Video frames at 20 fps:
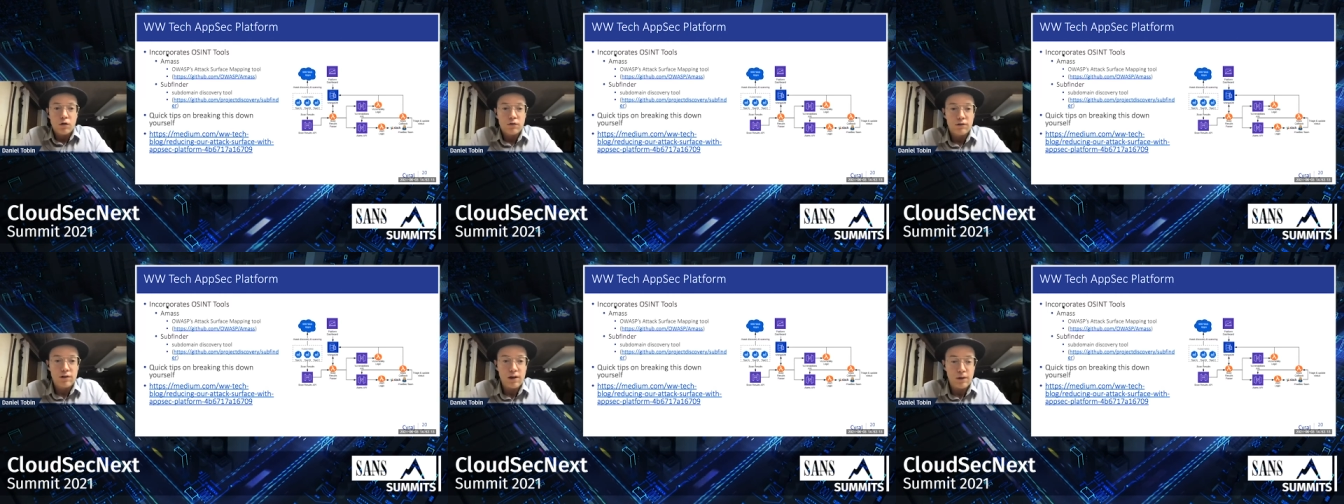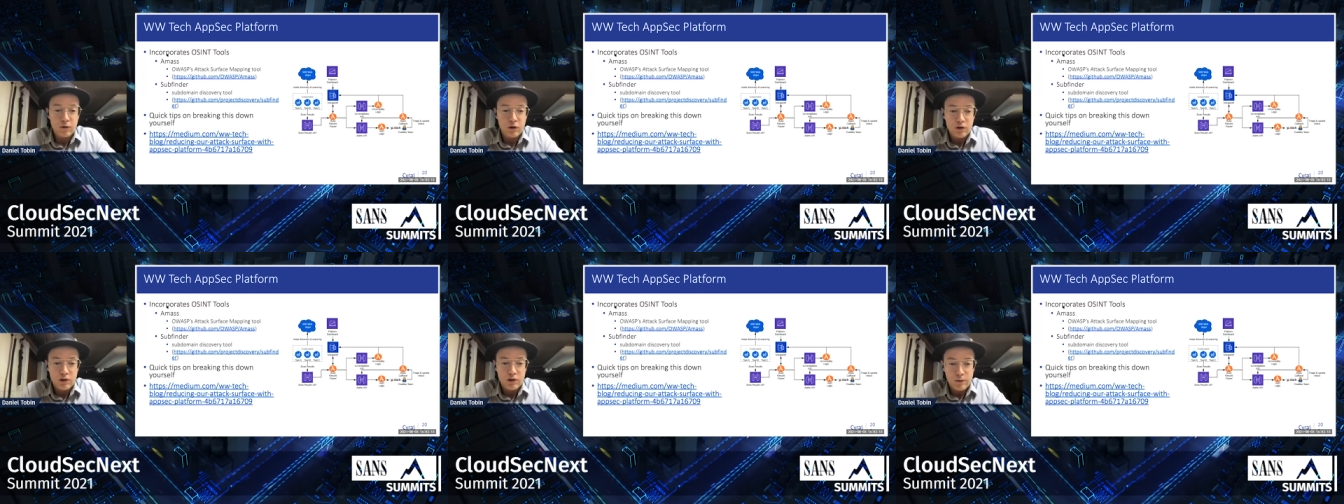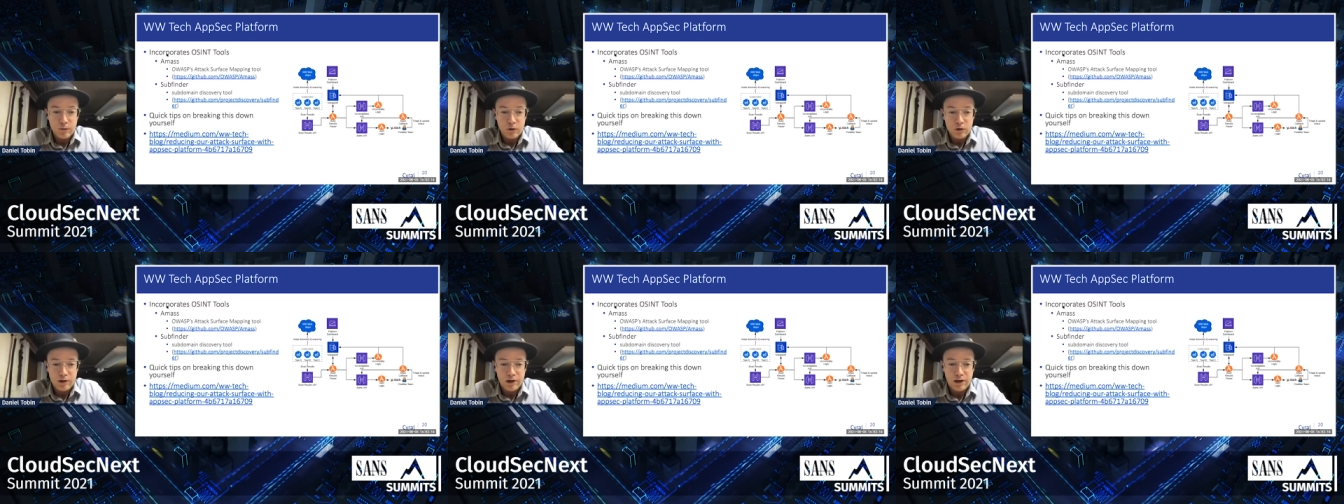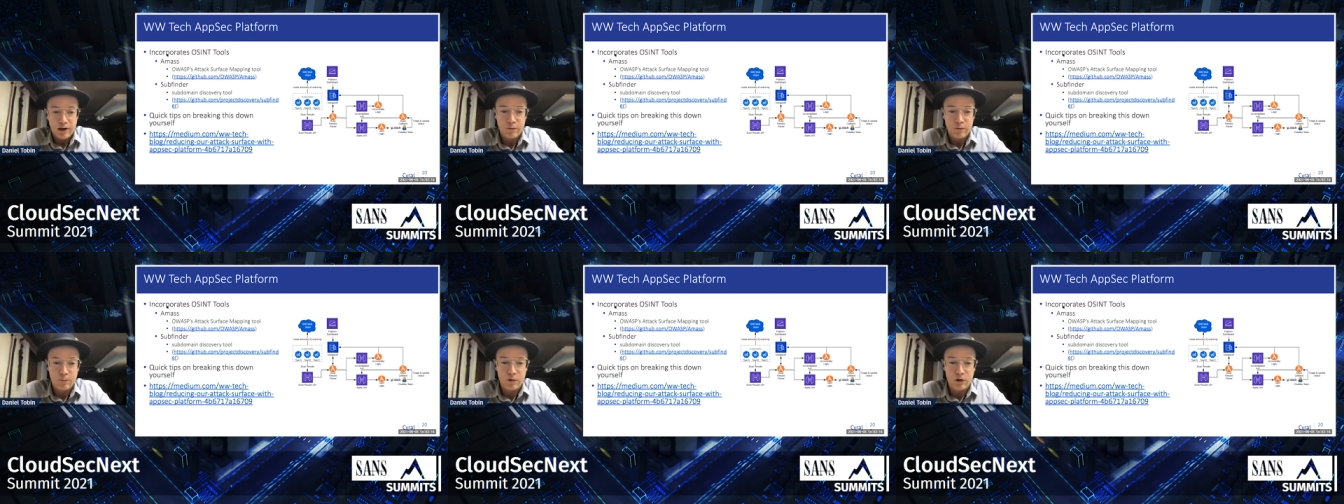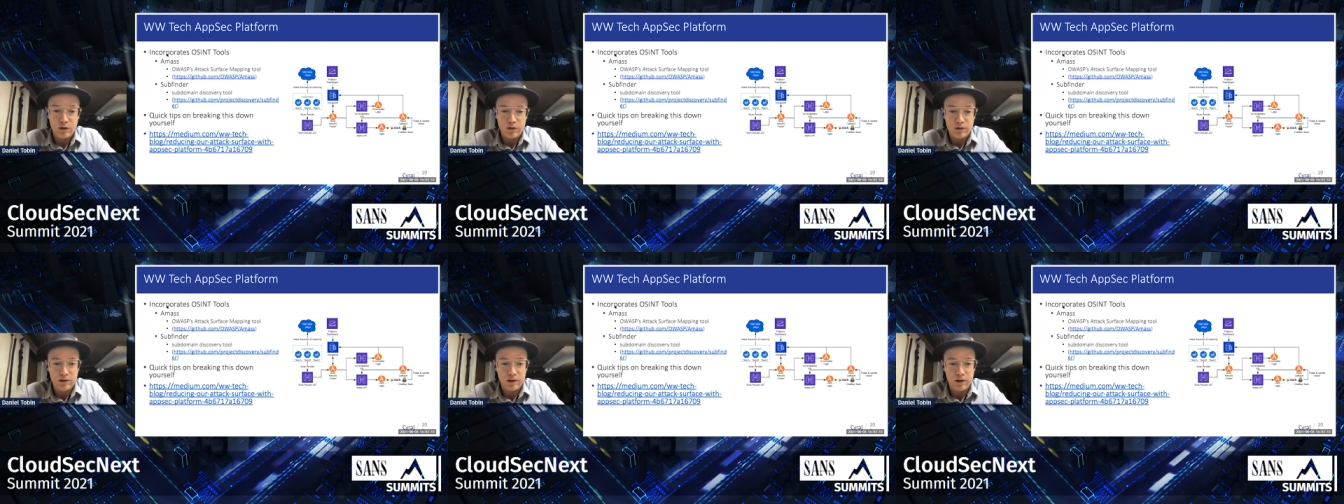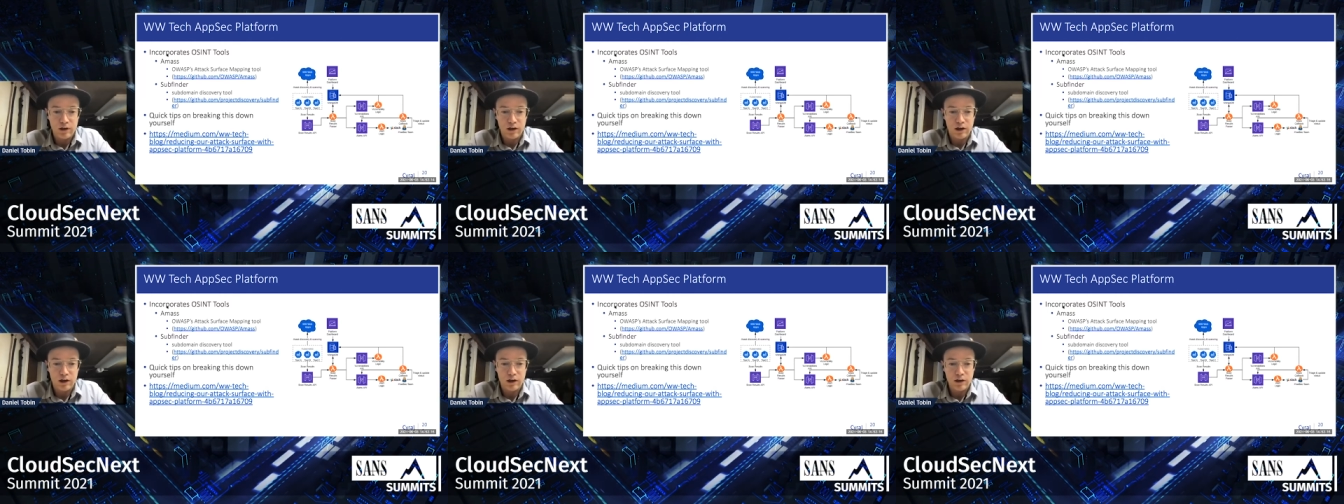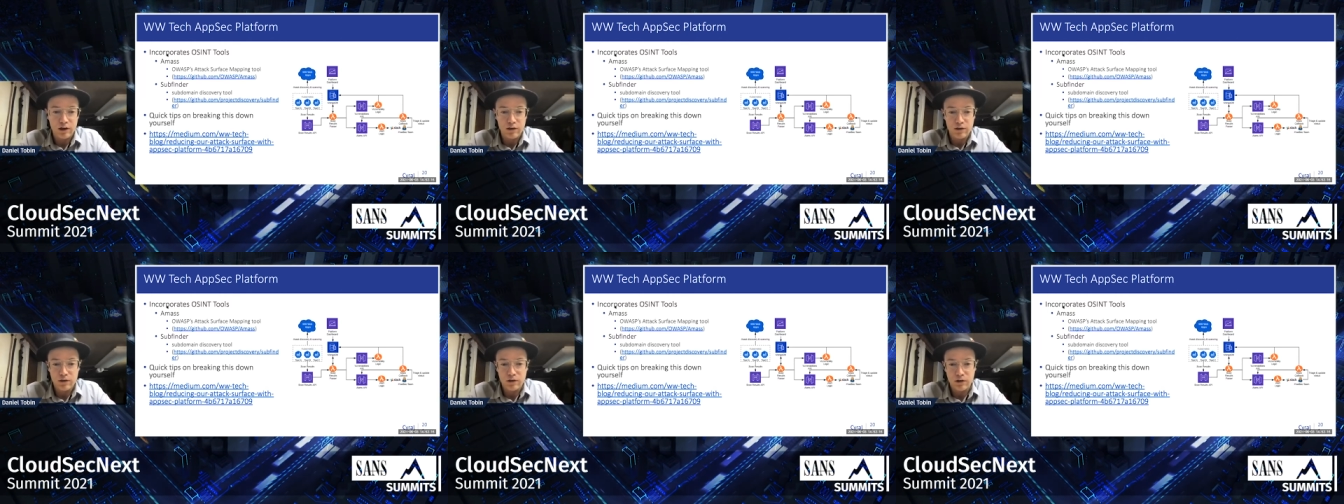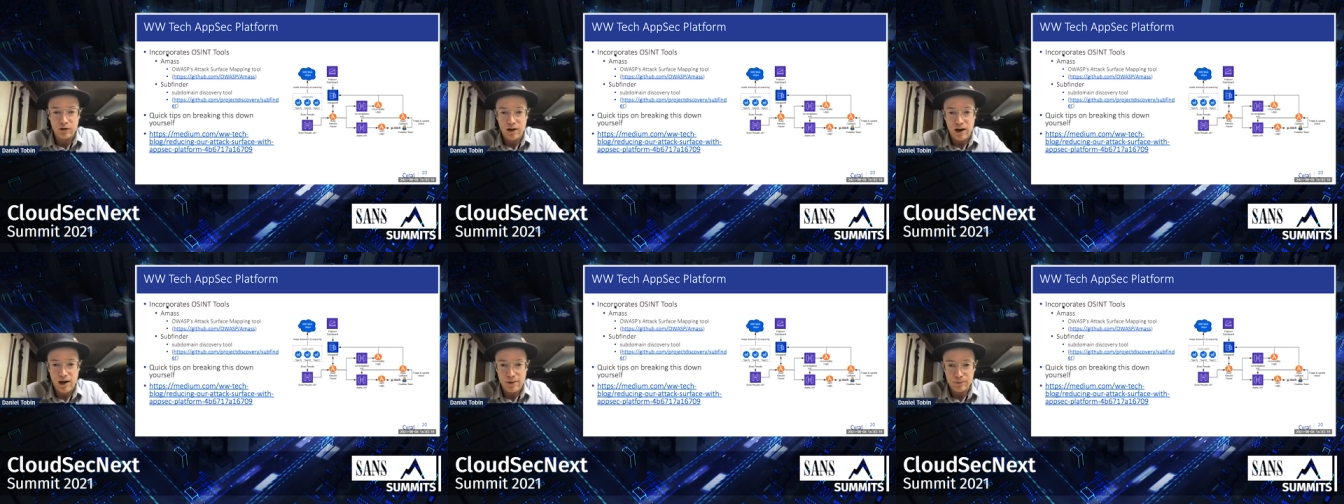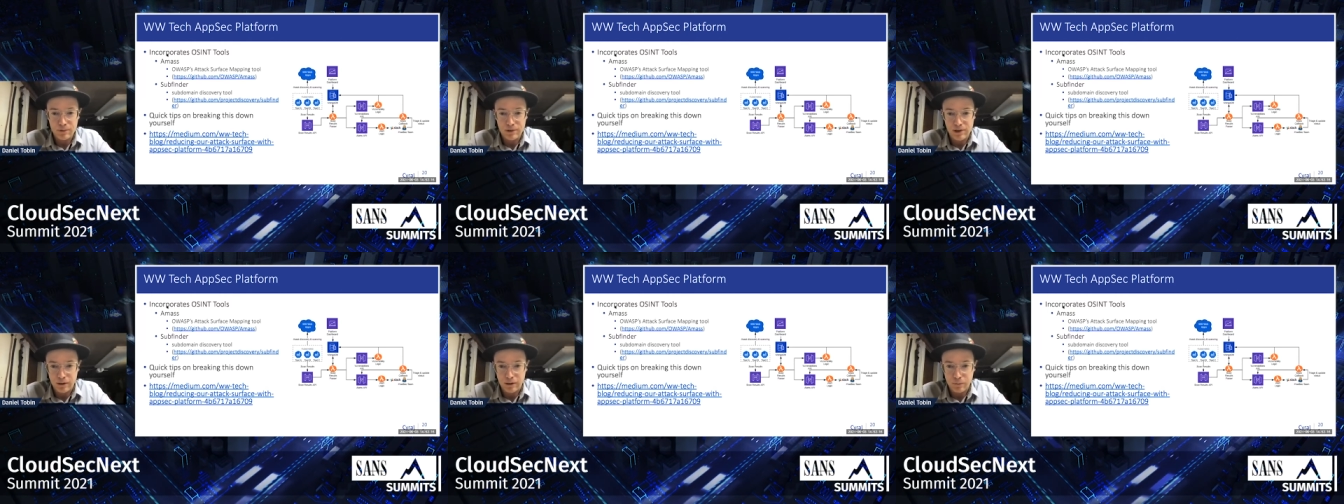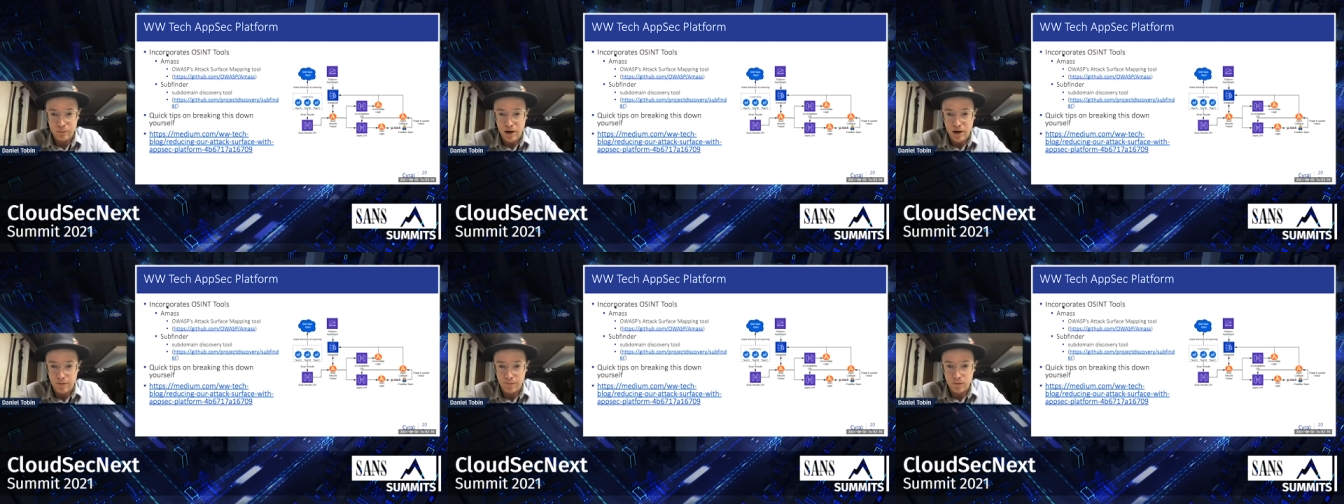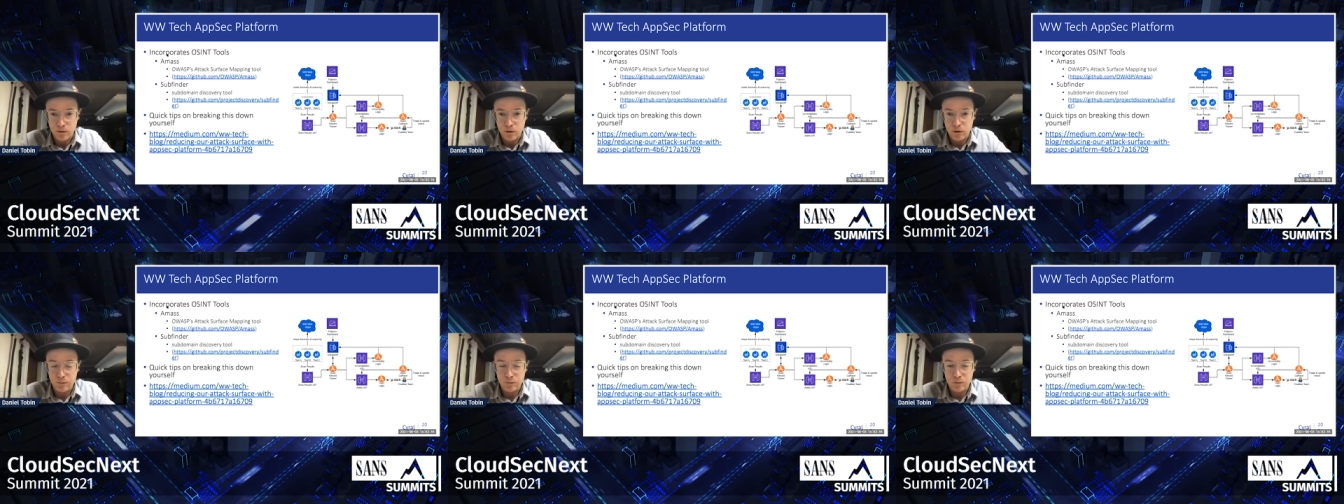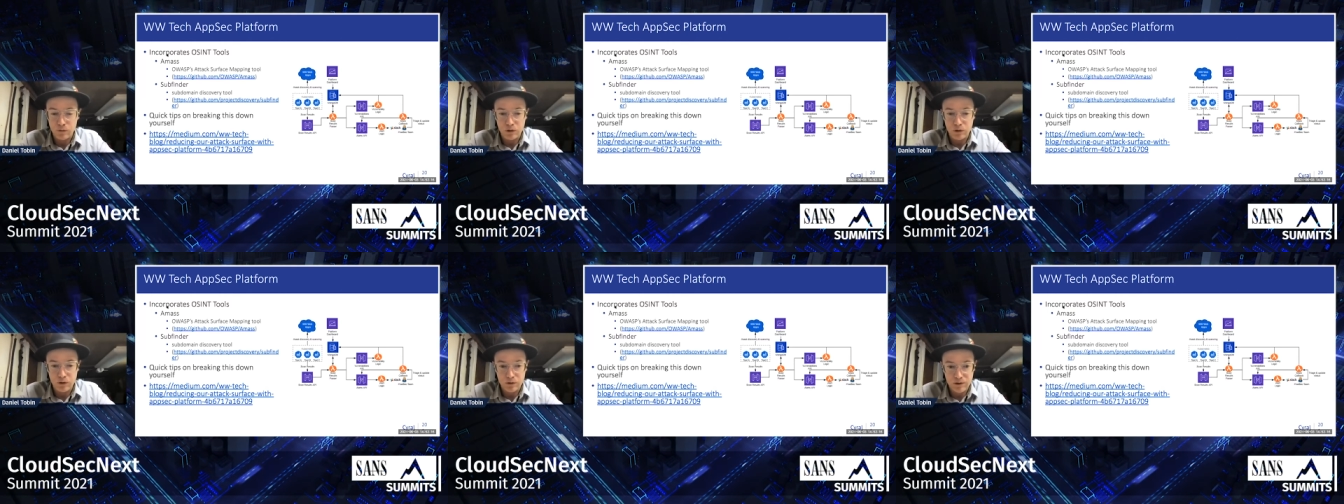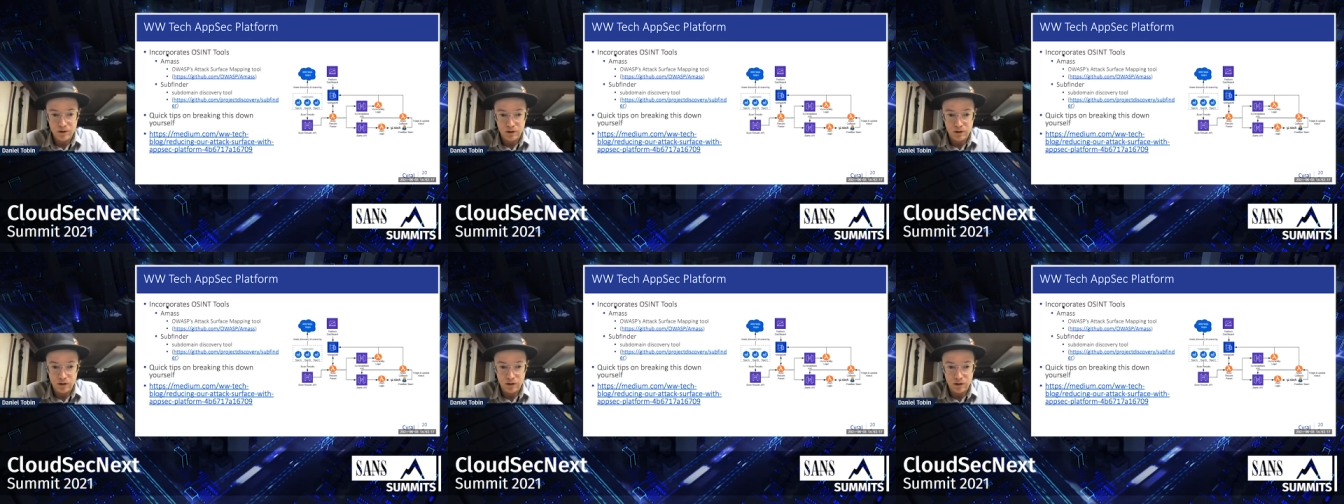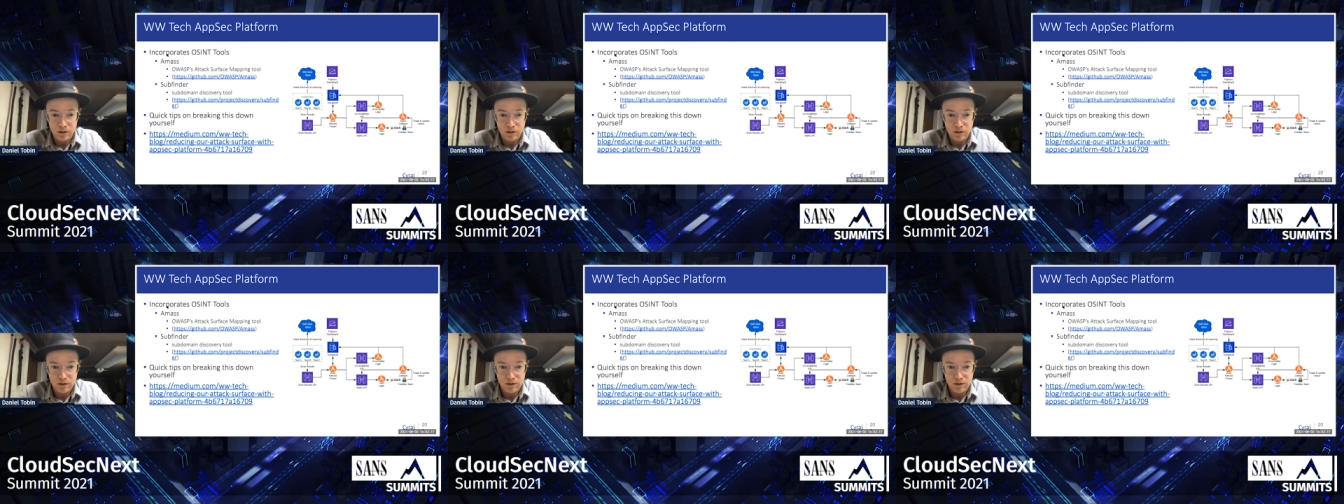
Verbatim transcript: WW Tech built an internal AppSec platform using